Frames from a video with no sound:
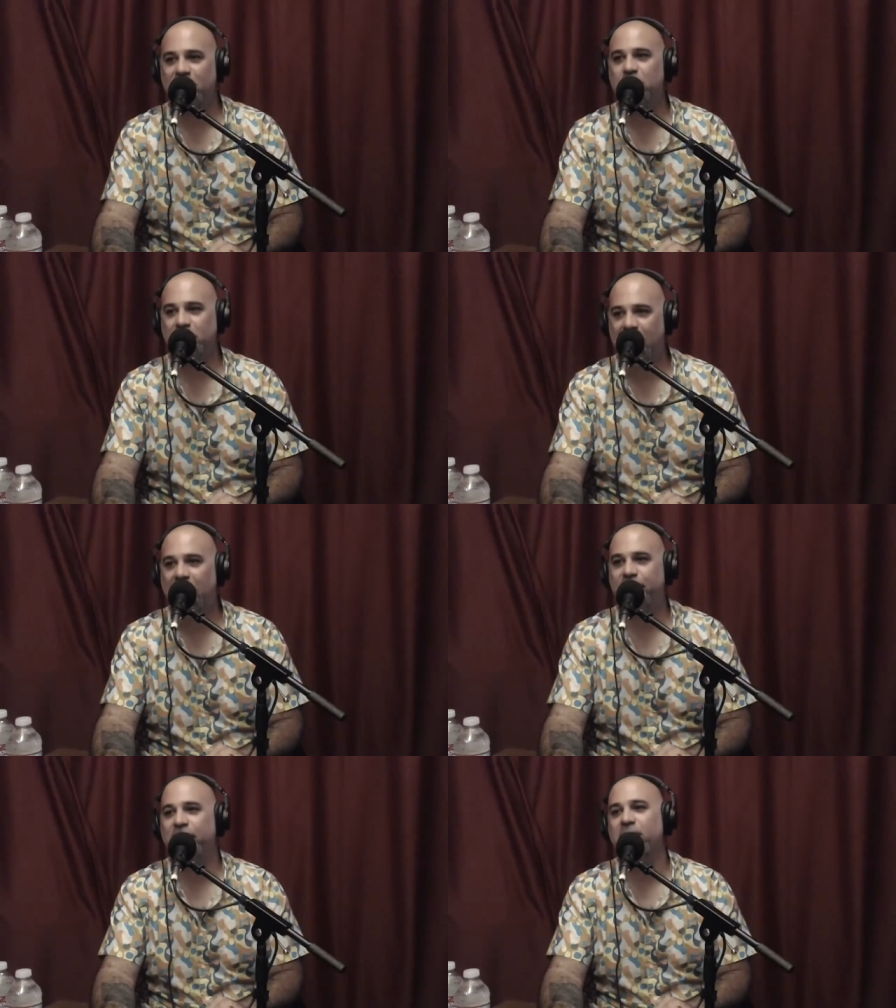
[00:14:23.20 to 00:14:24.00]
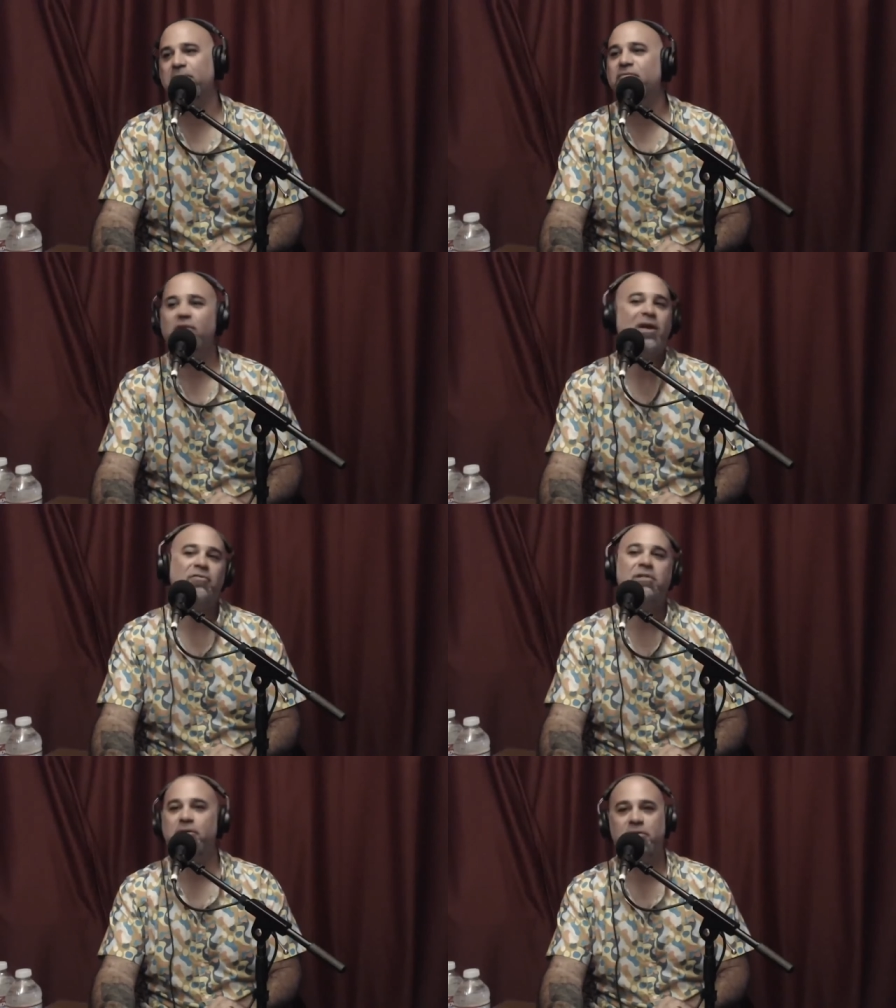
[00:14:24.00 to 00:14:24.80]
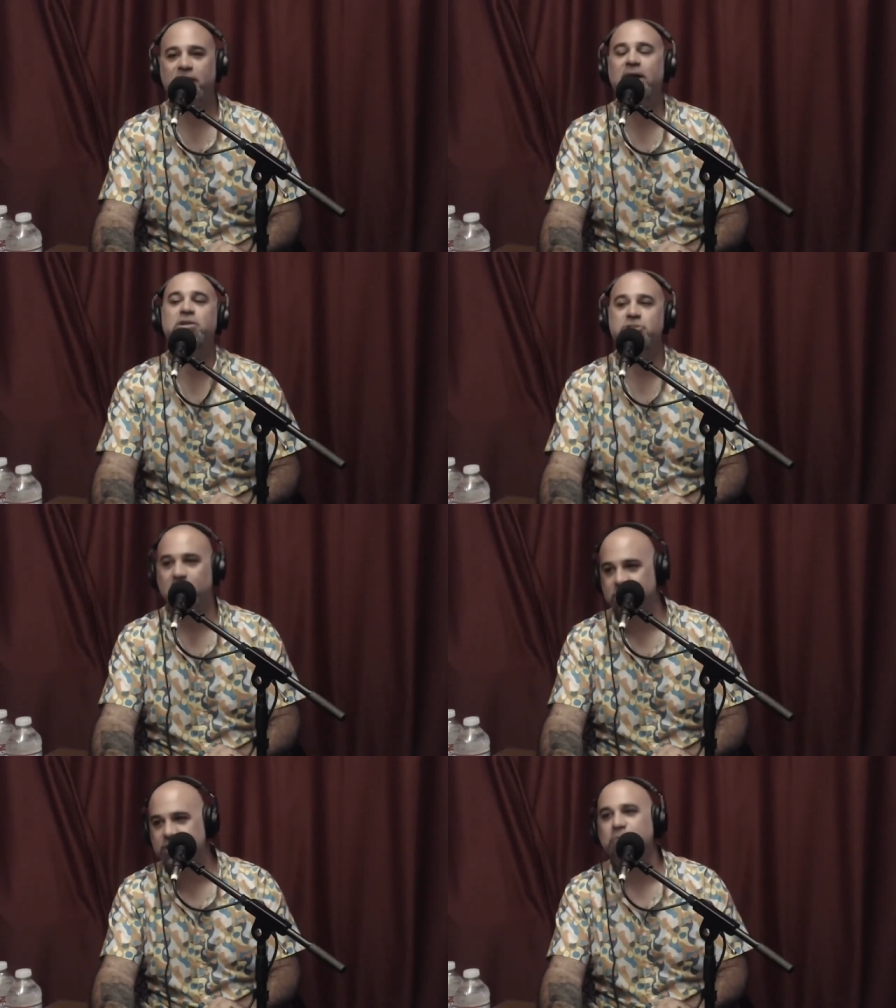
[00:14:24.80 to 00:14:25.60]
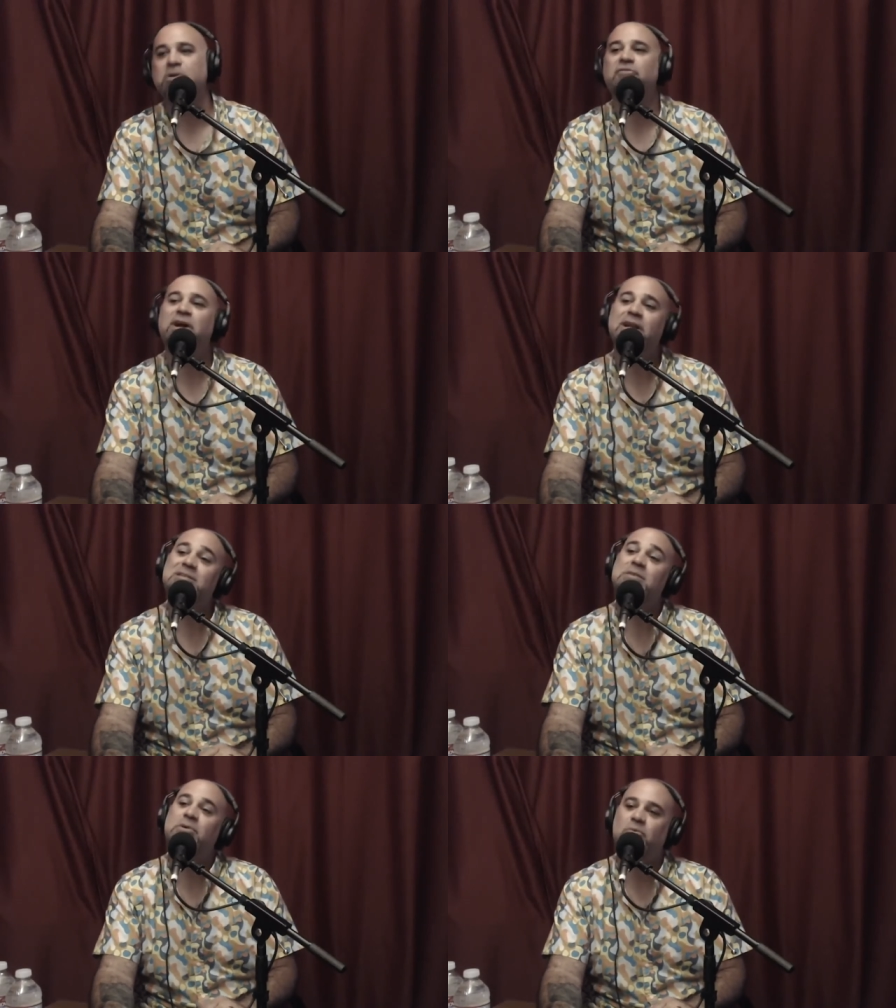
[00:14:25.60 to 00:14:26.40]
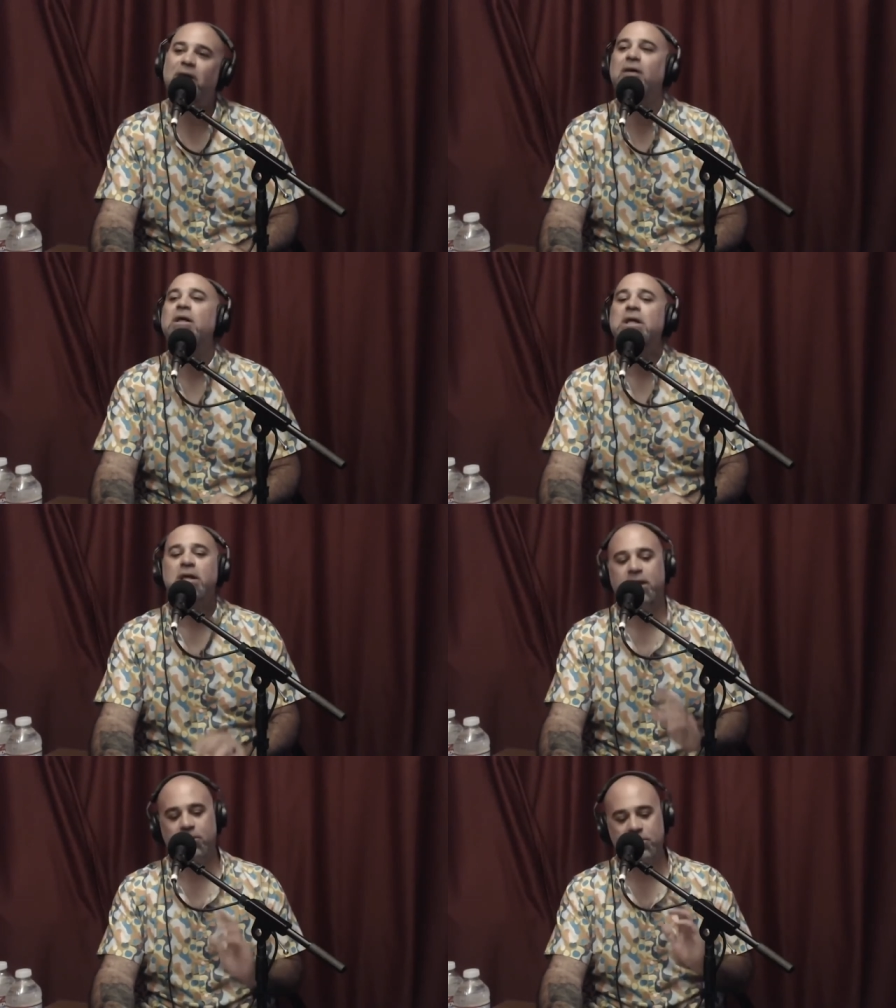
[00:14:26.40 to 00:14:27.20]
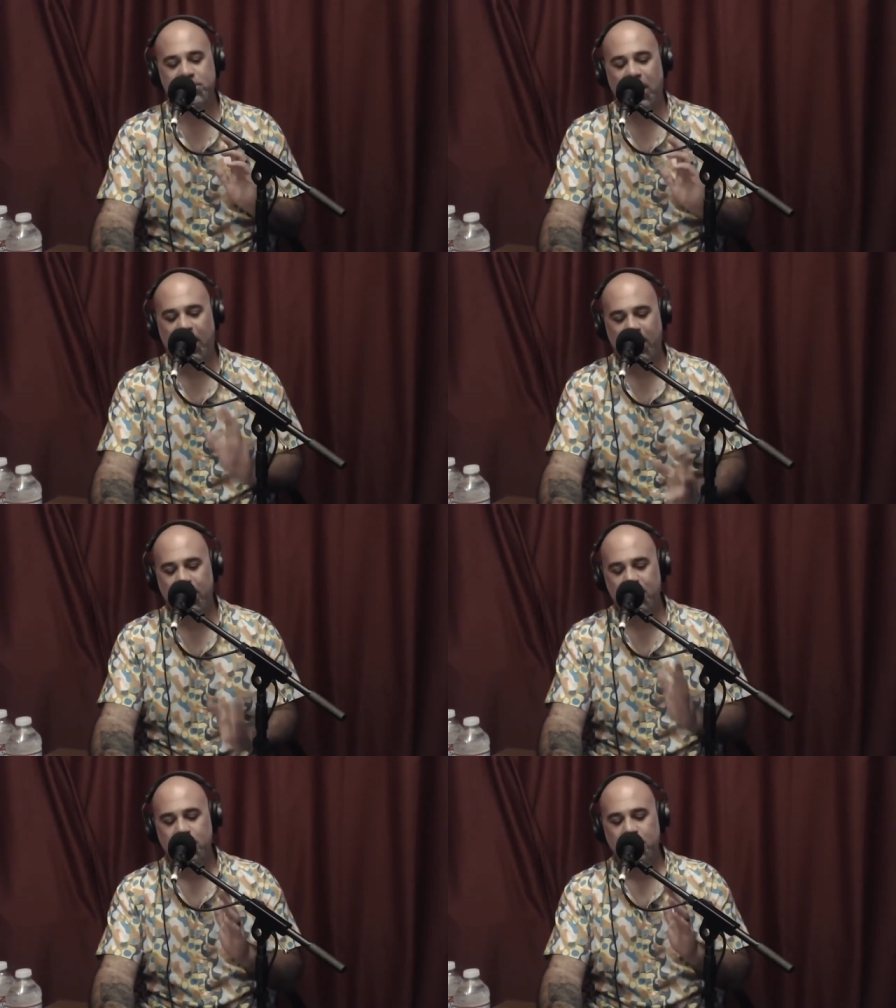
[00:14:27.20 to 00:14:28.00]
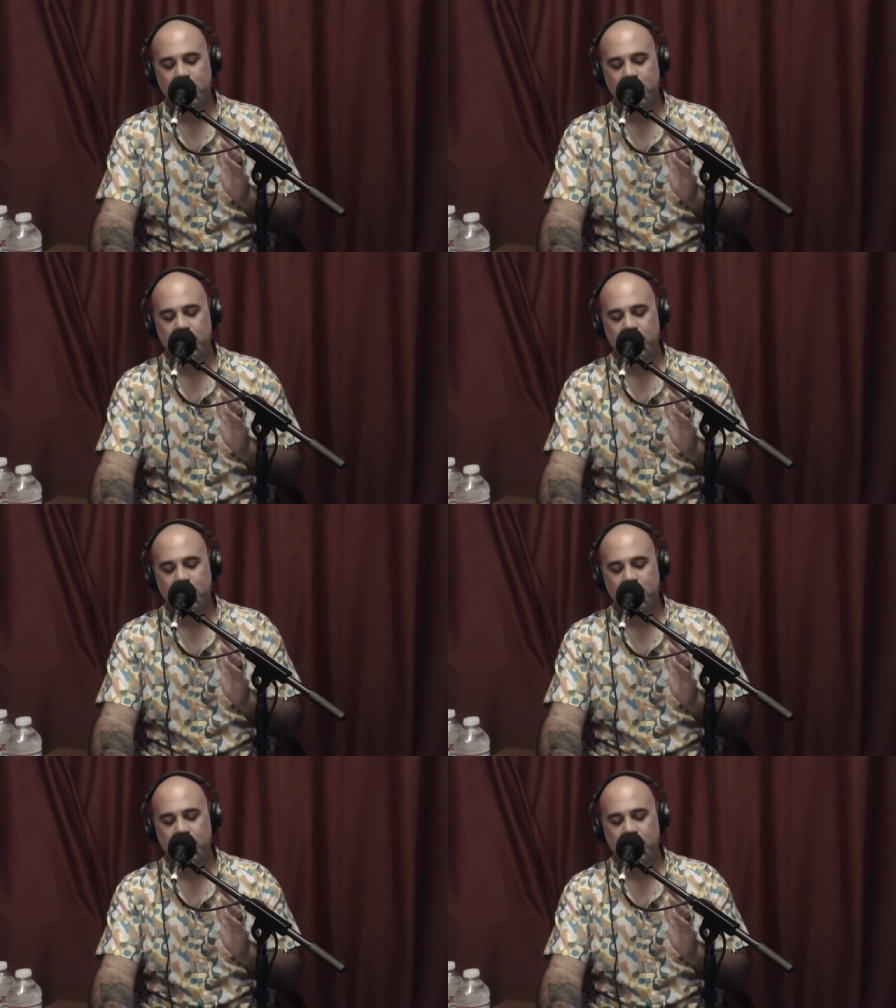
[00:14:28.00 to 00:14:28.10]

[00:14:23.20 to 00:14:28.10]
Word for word: up a lot for for every little thing i don't do but if i did something well it was i